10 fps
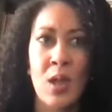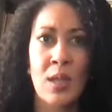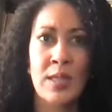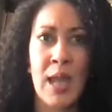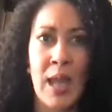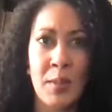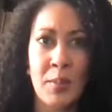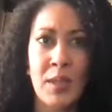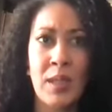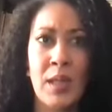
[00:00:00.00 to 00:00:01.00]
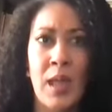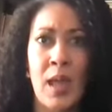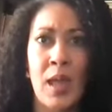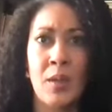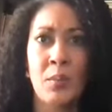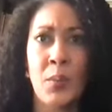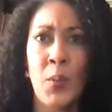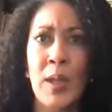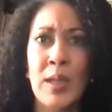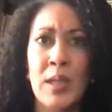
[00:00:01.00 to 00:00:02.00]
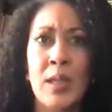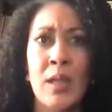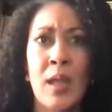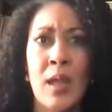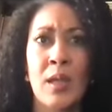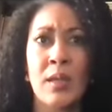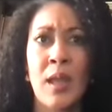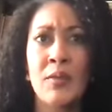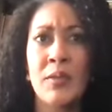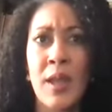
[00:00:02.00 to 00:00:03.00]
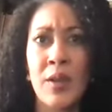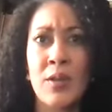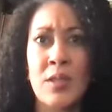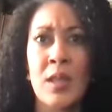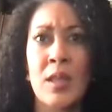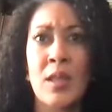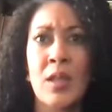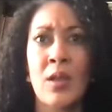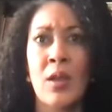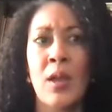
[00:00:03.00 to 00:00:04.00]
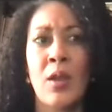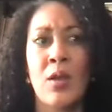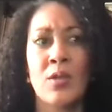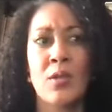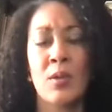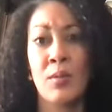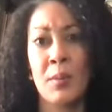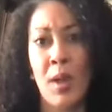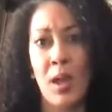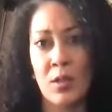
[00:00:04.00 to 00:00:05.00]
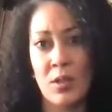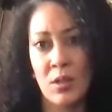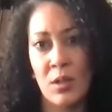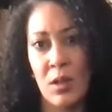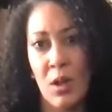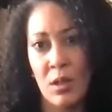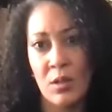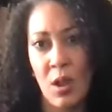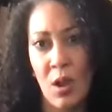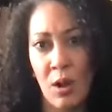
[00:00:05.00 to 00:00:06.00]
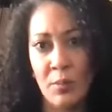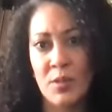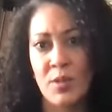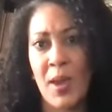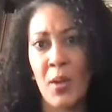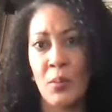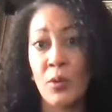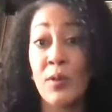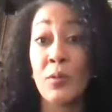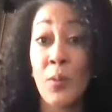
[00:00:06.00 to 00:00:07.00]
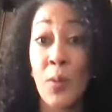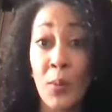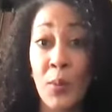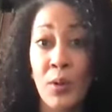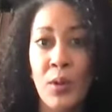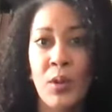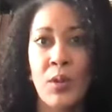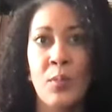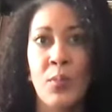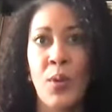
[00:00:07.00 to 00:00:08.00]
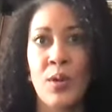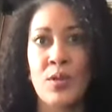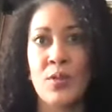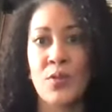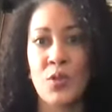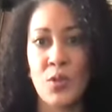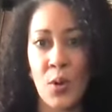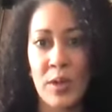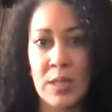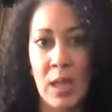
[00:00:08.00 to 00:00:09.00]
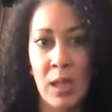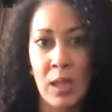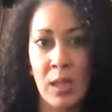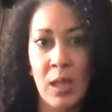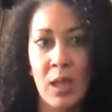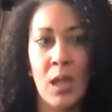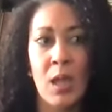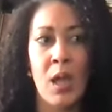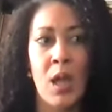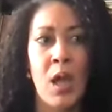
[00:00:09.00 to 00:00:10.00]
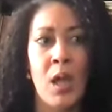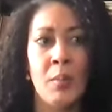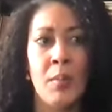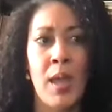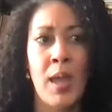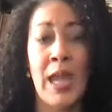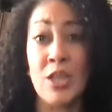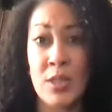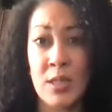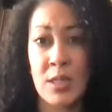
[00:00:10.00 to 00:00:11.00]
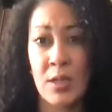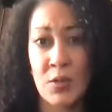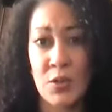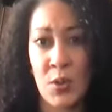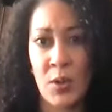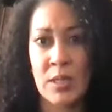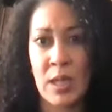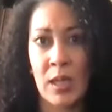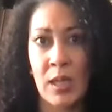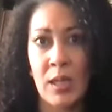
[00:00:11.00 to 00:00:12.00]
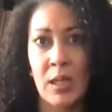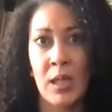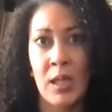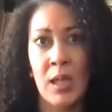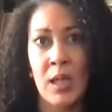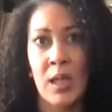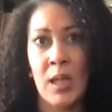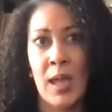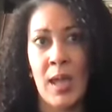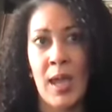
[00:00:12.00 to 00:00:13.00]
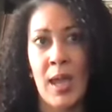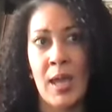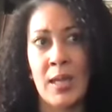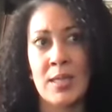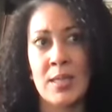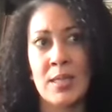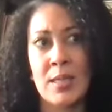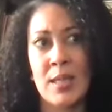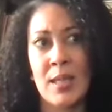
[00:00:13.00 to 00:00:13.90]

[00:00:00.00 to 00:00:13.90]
timely and poignant and a love letter to the theater and also a reminder, a call to arms about moving forward, the importance of storytelling, um, agency of storytelling, and